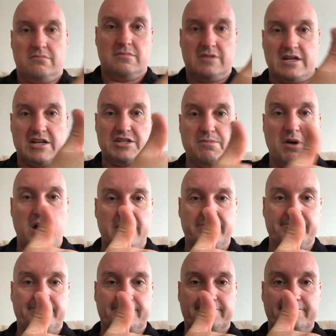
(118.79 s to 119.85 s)
dust mite,
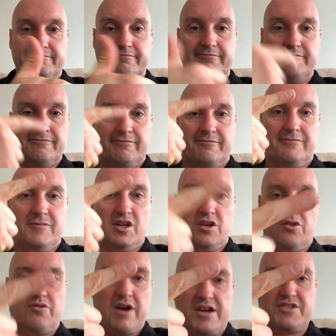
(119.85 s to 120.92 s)

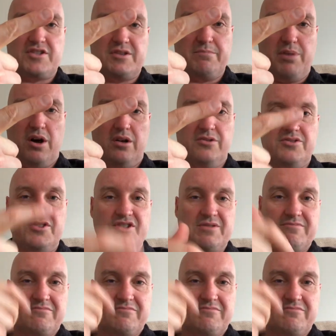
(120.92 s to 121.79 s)
grasses and pollens,